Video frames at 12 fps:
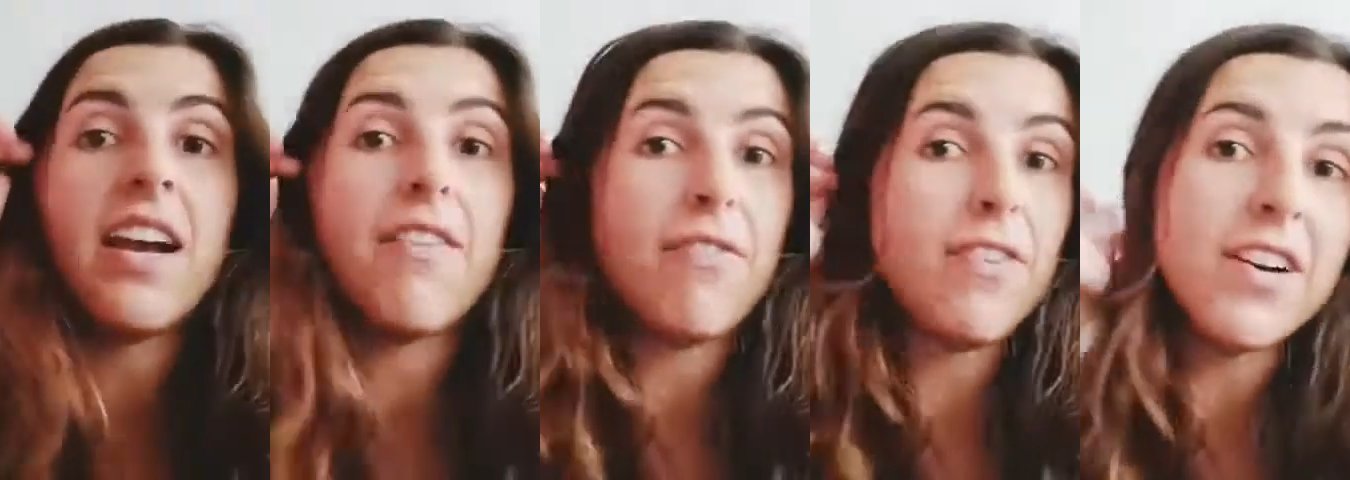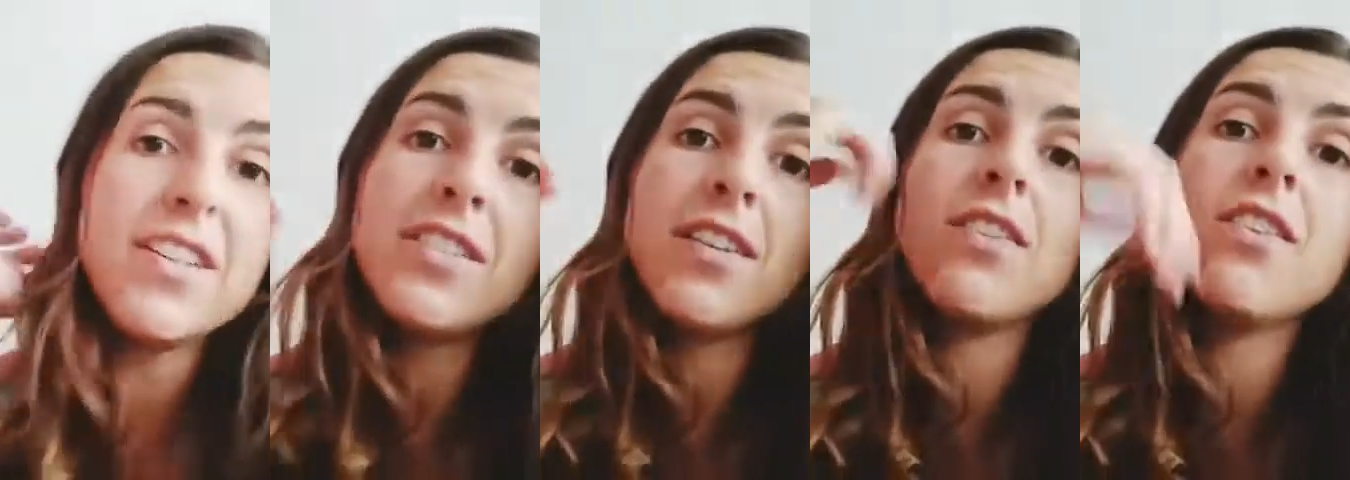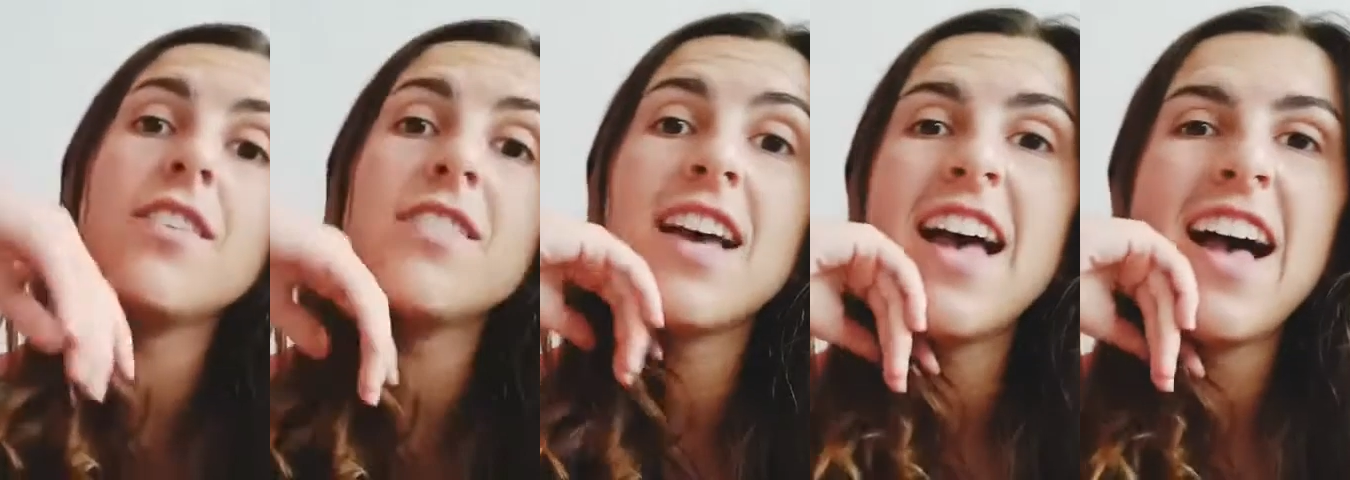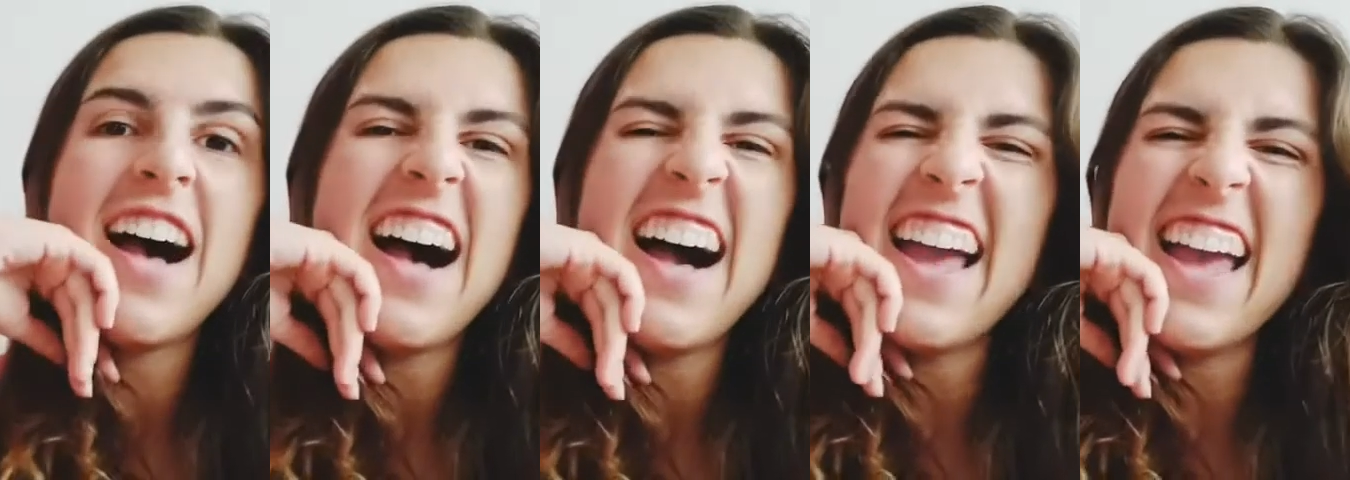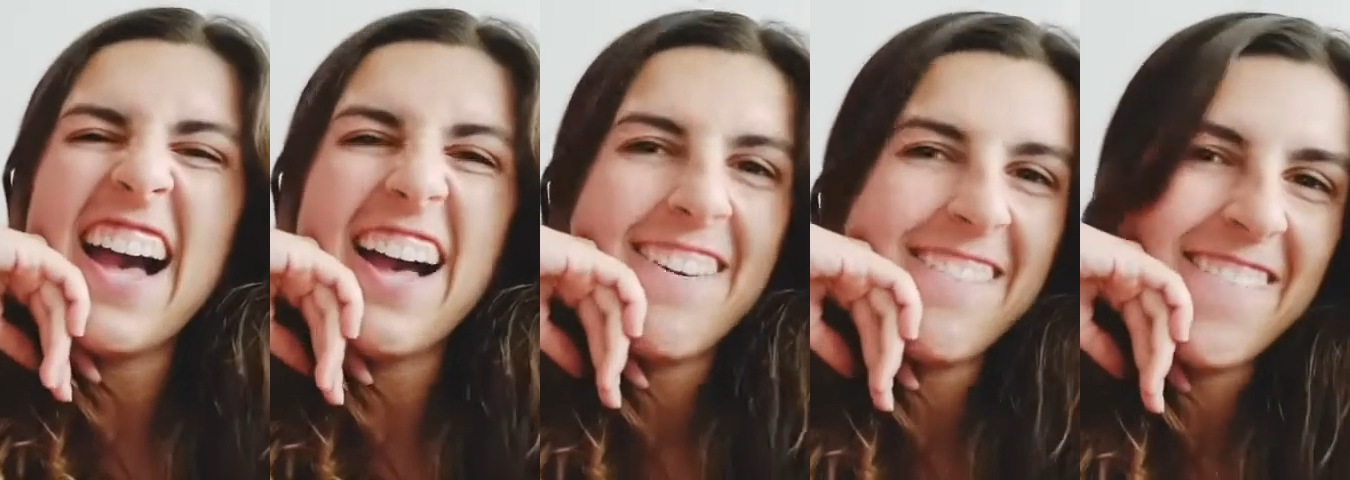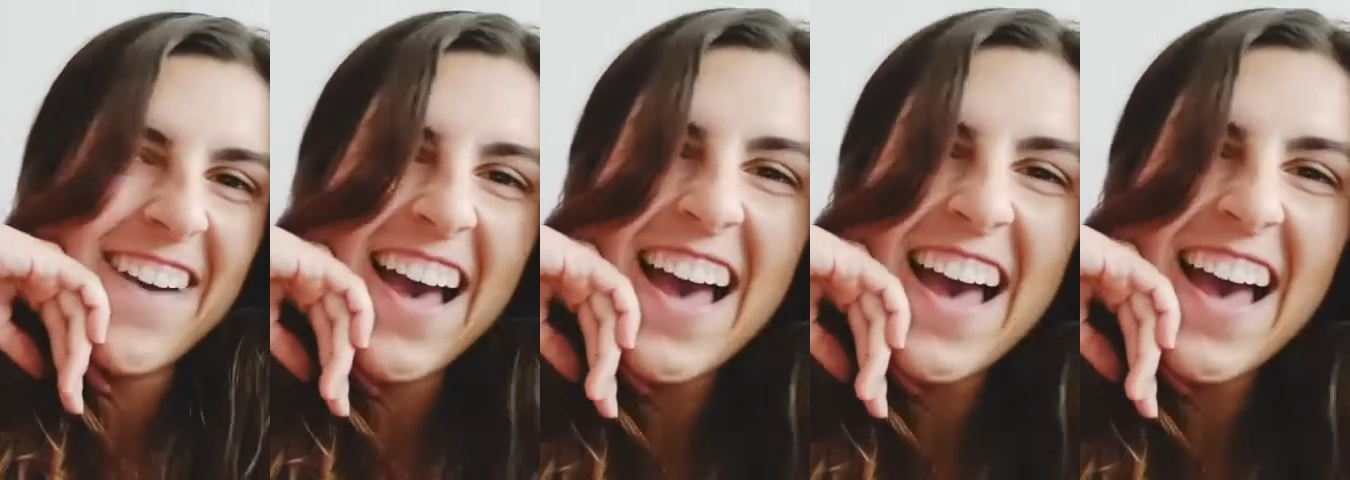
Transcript: have learned a lot, I have